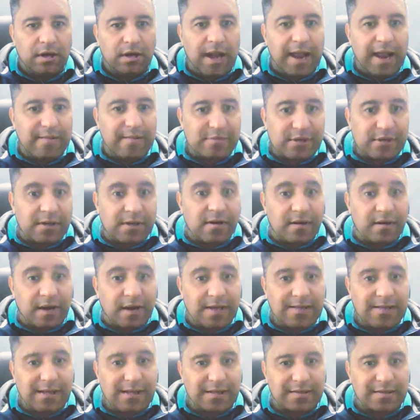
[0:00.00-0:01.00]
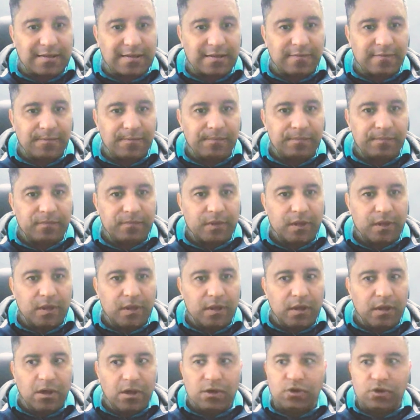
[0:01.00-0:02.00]
names and addresses.
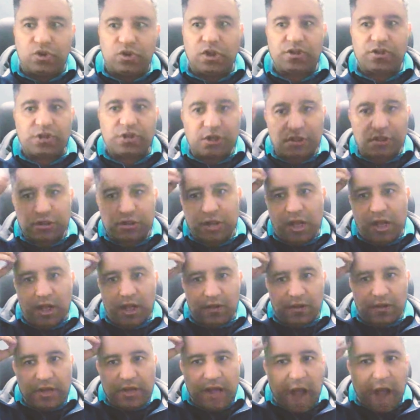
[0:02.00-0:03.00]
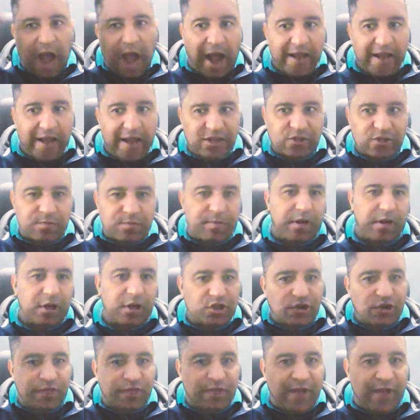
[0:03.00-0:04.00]
This is the highest
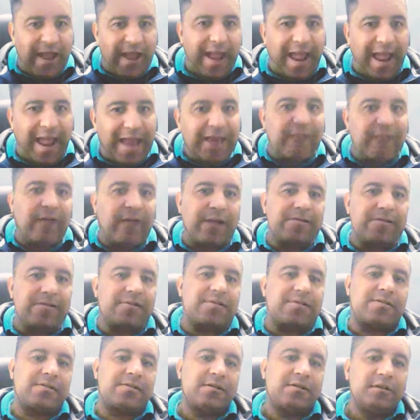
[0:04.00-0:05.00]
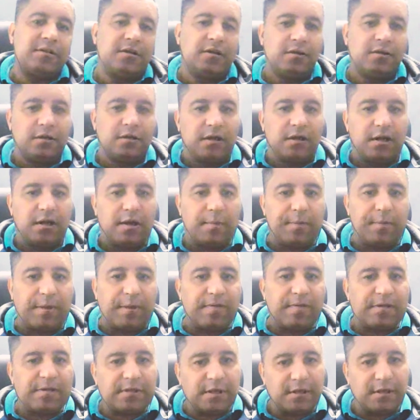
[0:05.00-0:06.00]
breach of anyone's
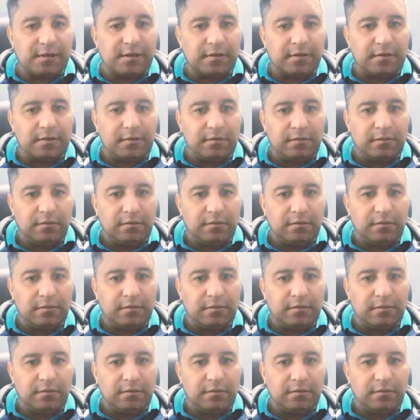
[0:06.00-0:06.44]
privacy.